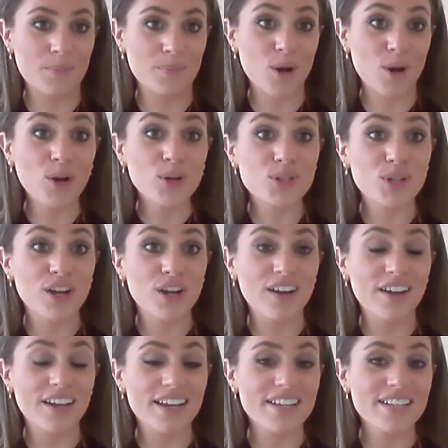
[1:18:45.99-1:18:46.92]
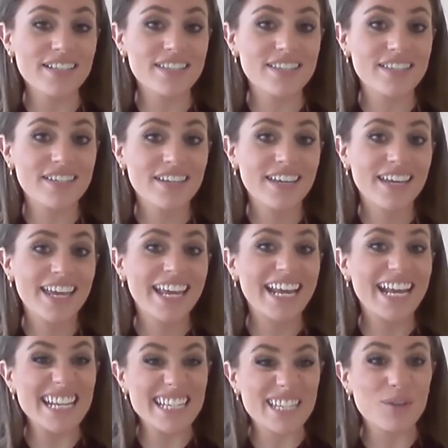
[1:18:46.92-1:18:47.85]
larger clients?
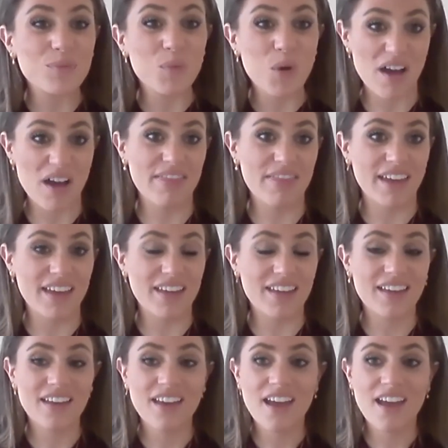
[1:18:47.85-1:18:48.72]
Is it worth it?